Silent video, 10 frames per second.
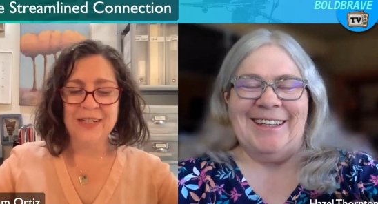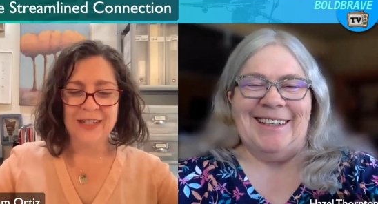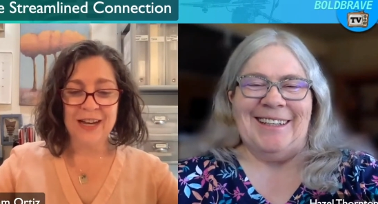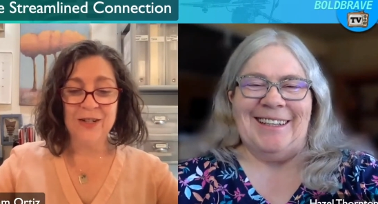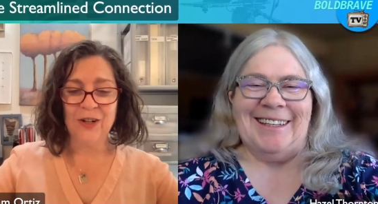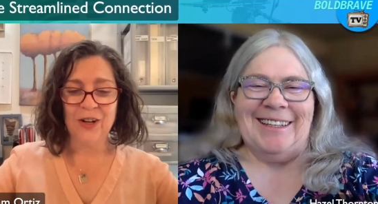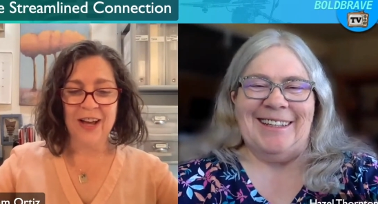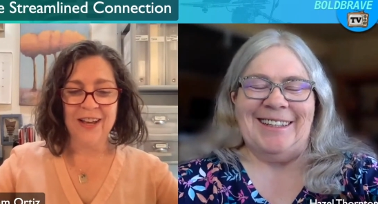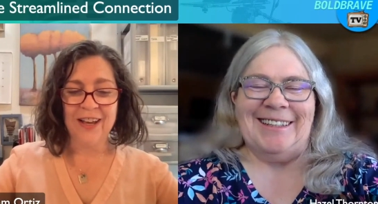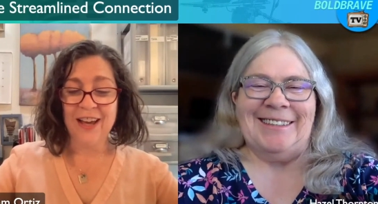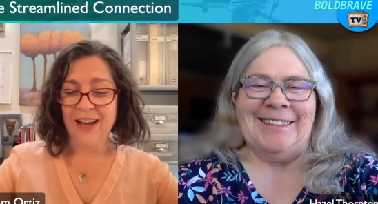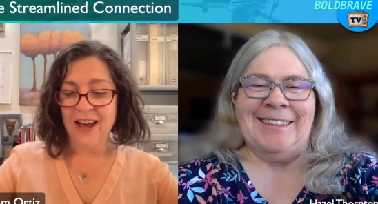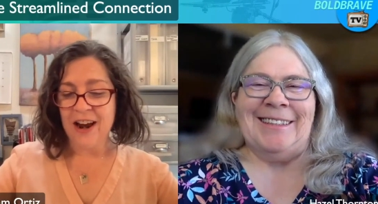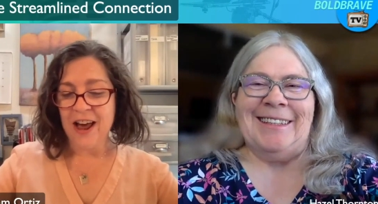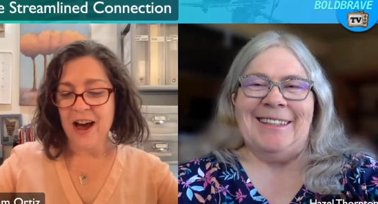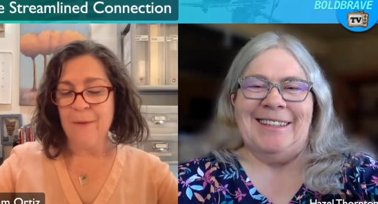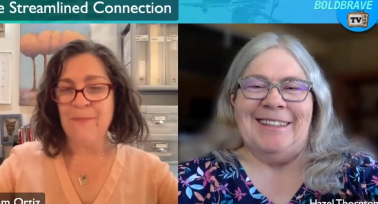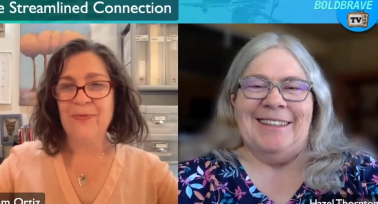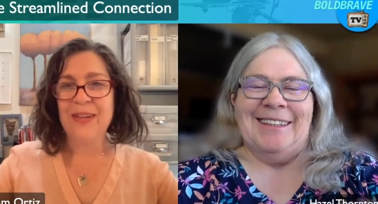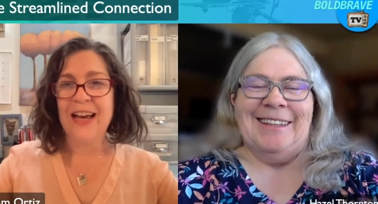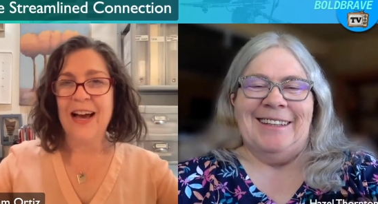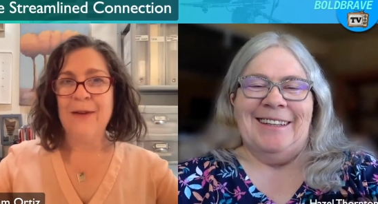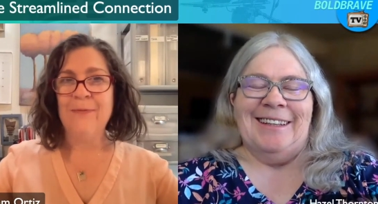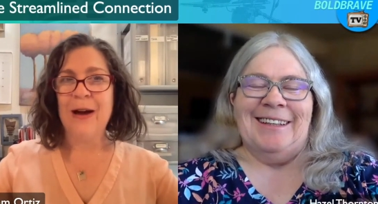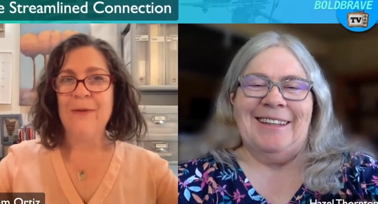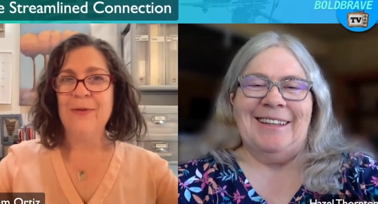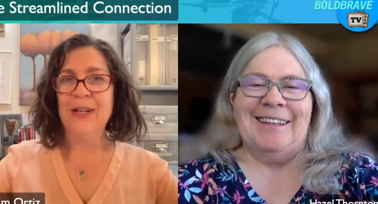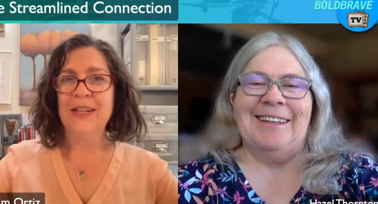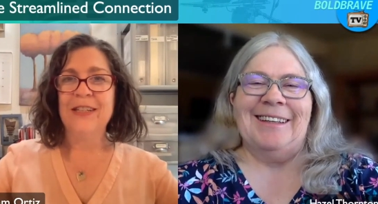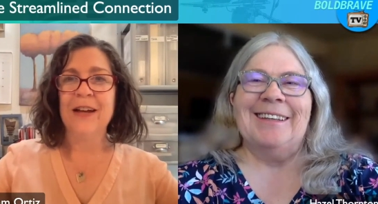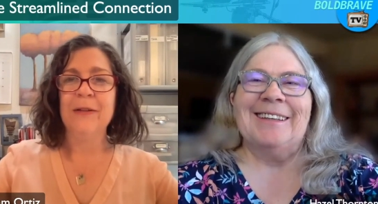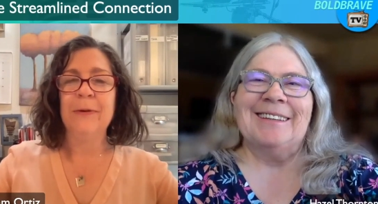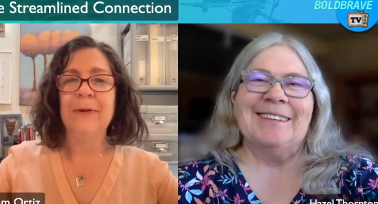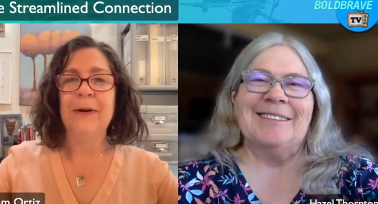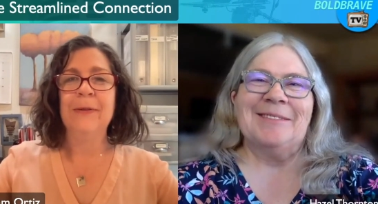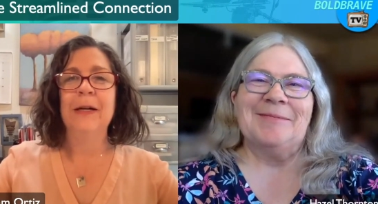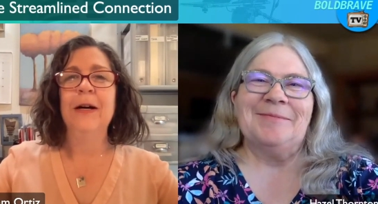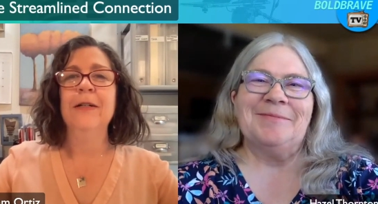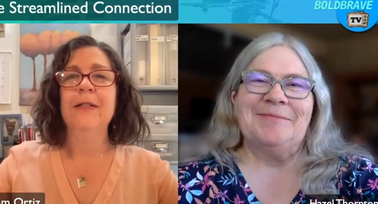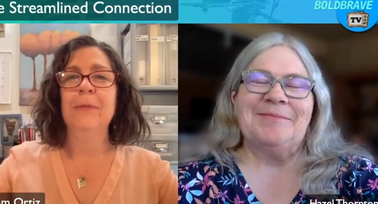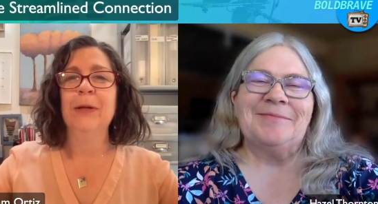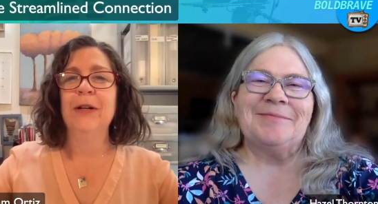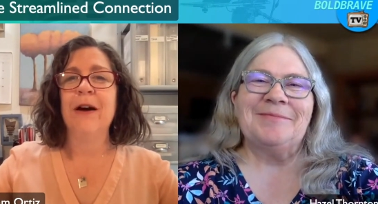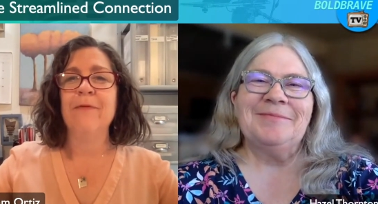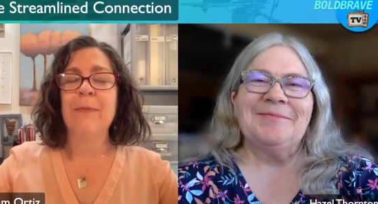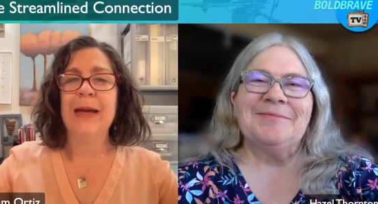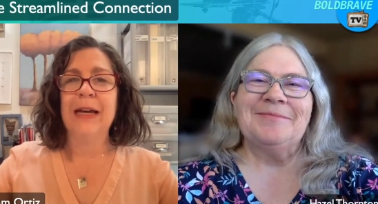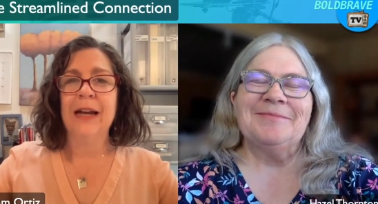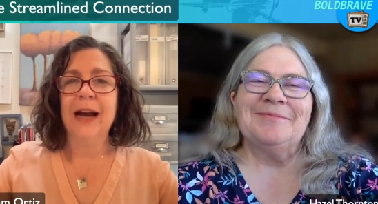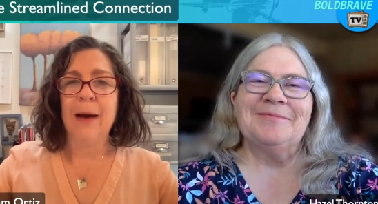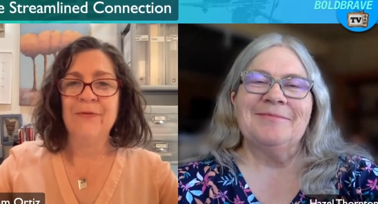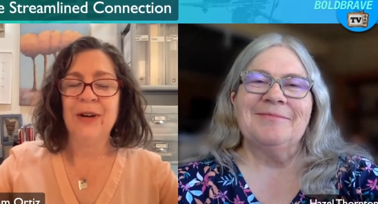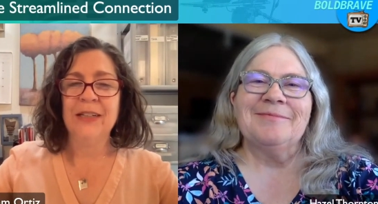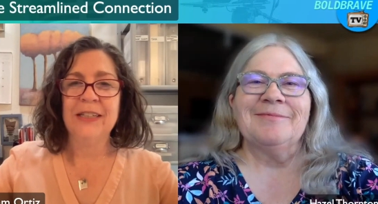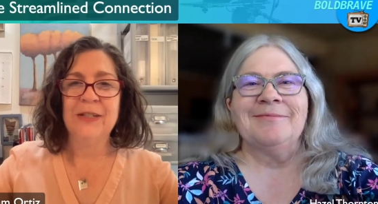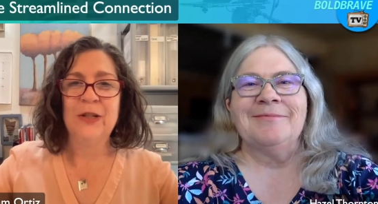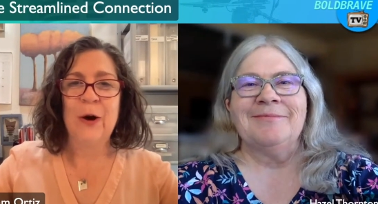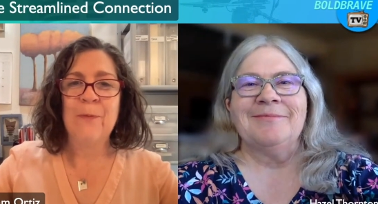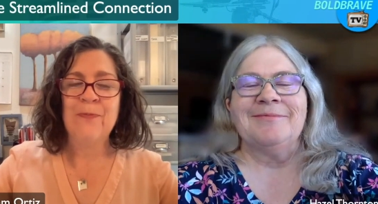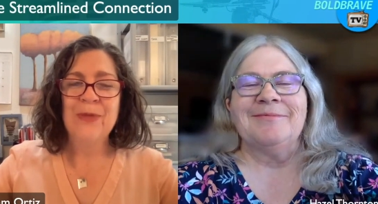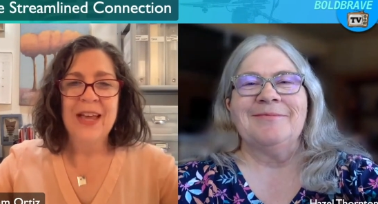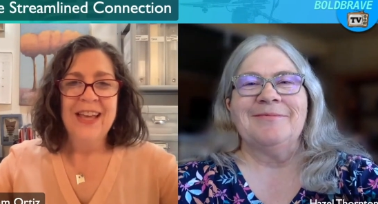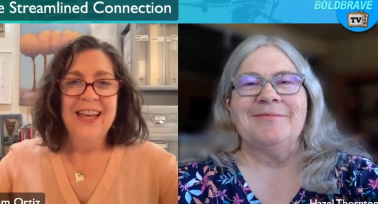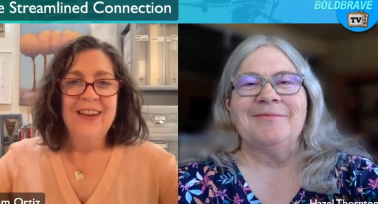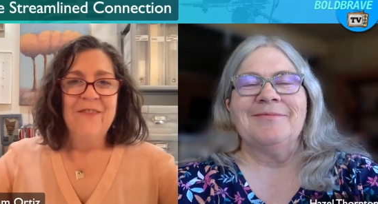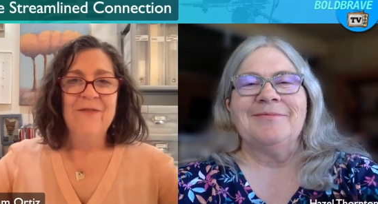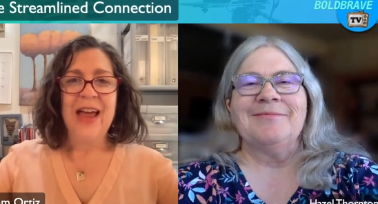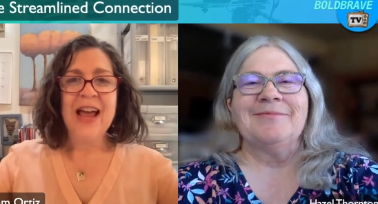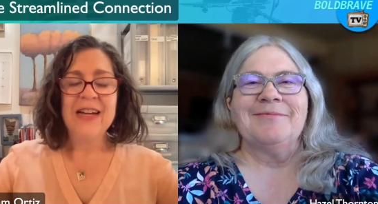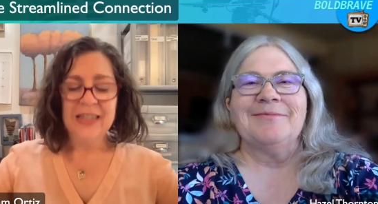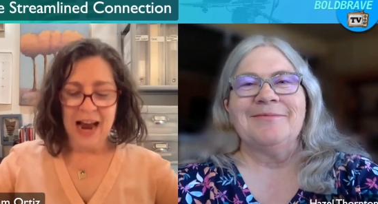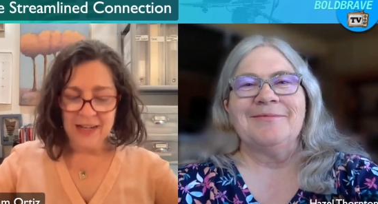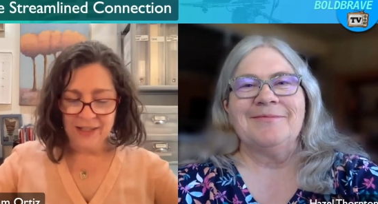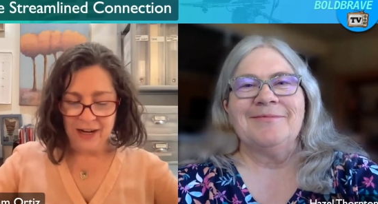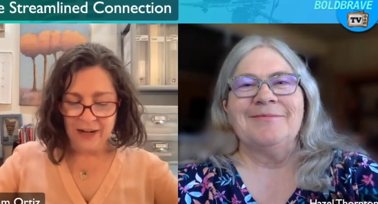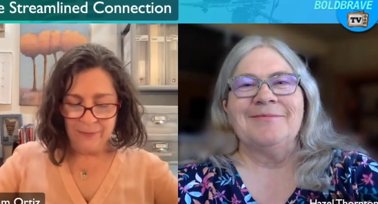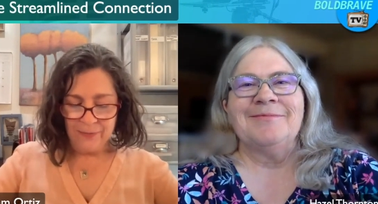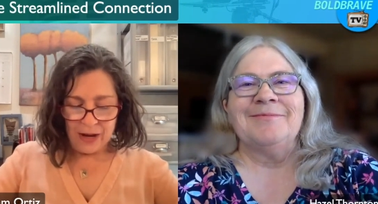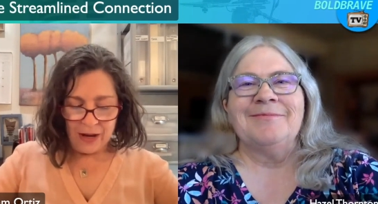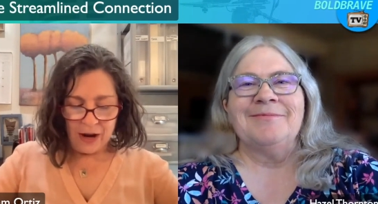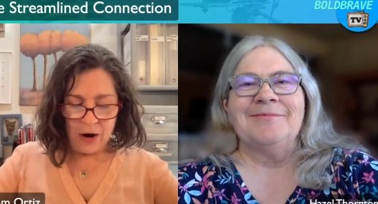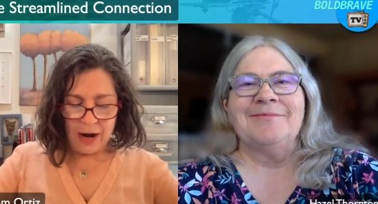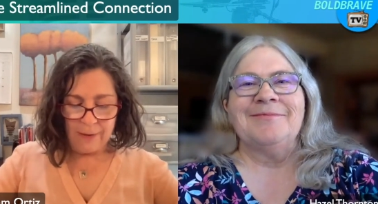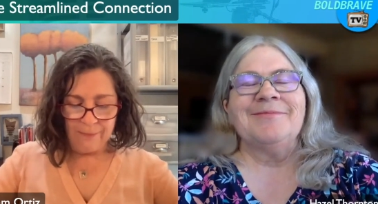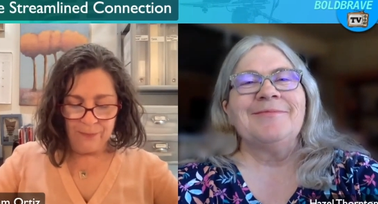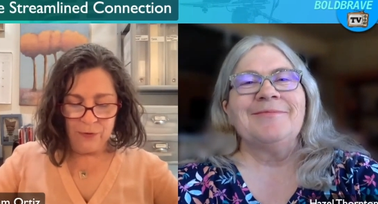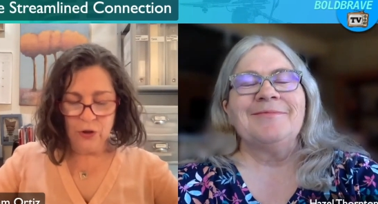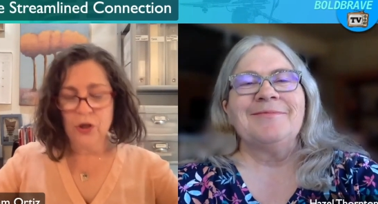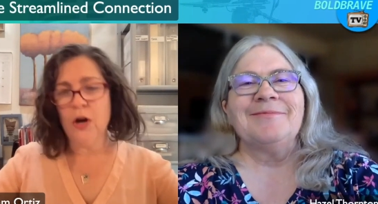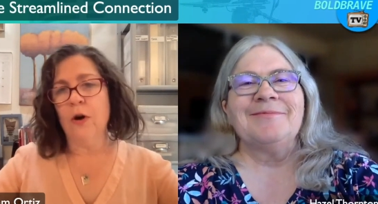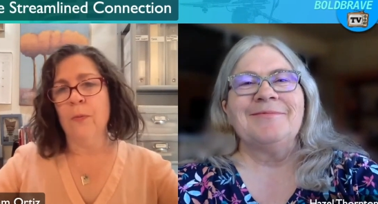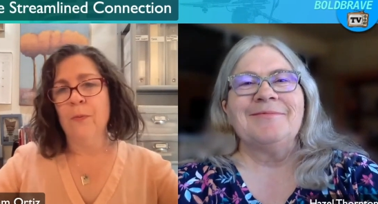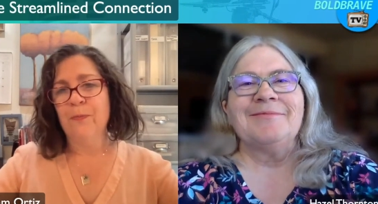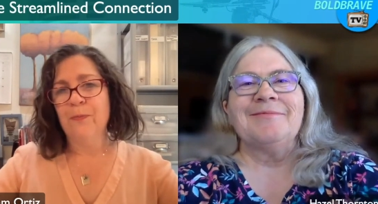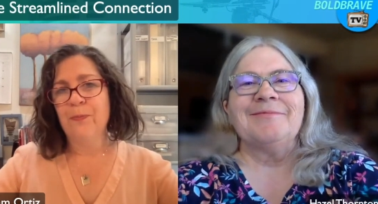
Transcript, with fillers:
Speaker 1: had to reschedule. And I'm really excited that we were able to pull it off and make it happen finally. So fantastic. So